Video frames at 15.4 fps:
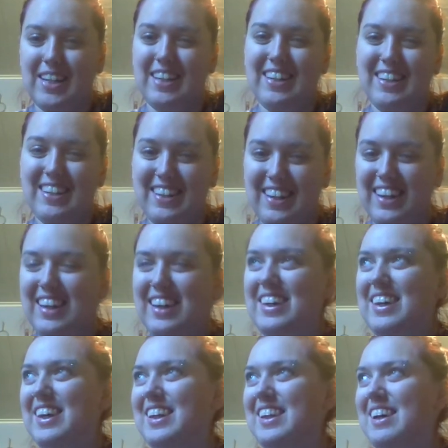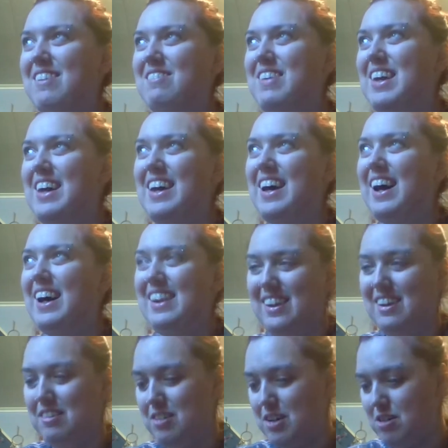you know me, I
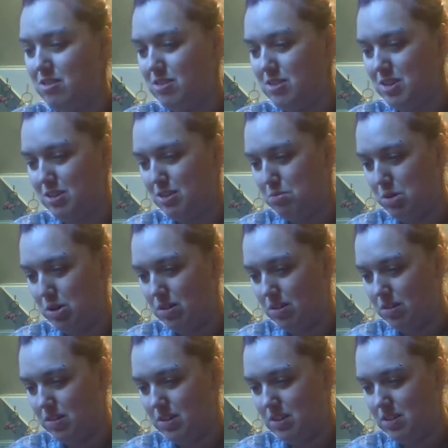love going to the mall.